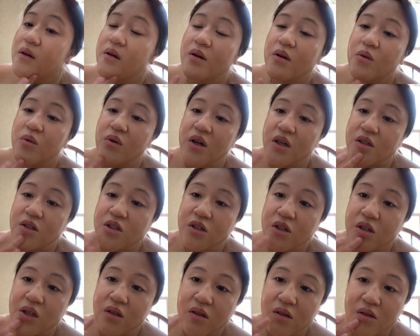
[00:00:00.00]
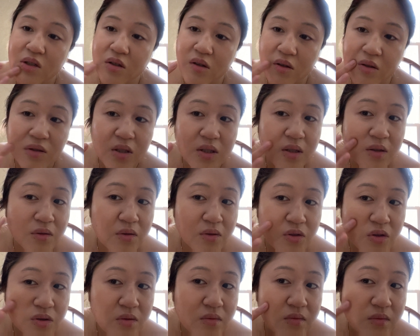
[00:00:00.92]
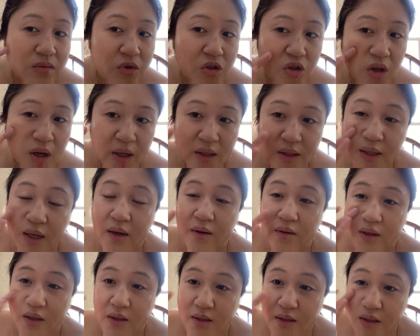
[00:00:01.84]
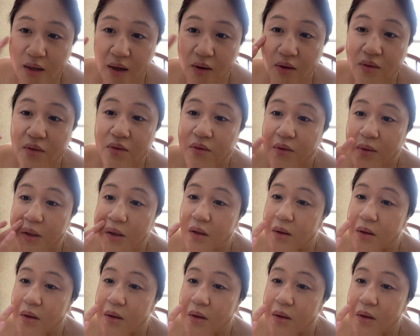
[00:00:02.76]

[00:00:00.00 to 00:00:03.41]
which is good because it'll dry down itself in a